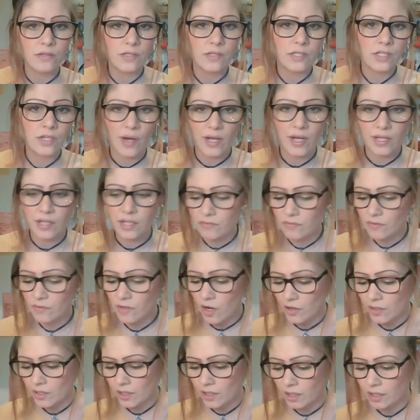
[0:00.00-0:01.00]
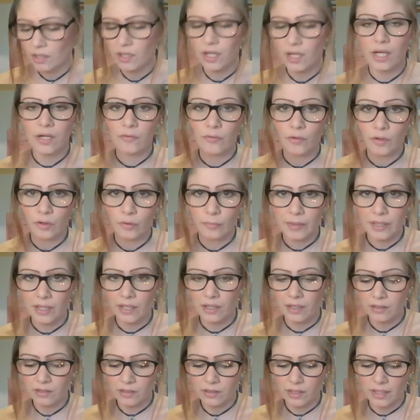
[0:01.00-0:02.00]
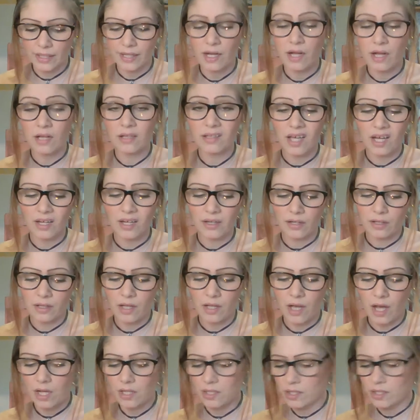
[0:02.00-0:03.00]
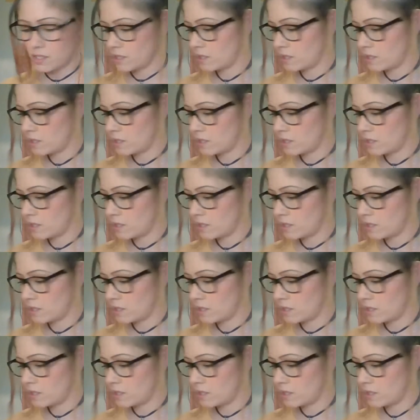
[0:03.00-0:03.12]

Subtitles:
so I love garnet and ruby, like a lot, a lot.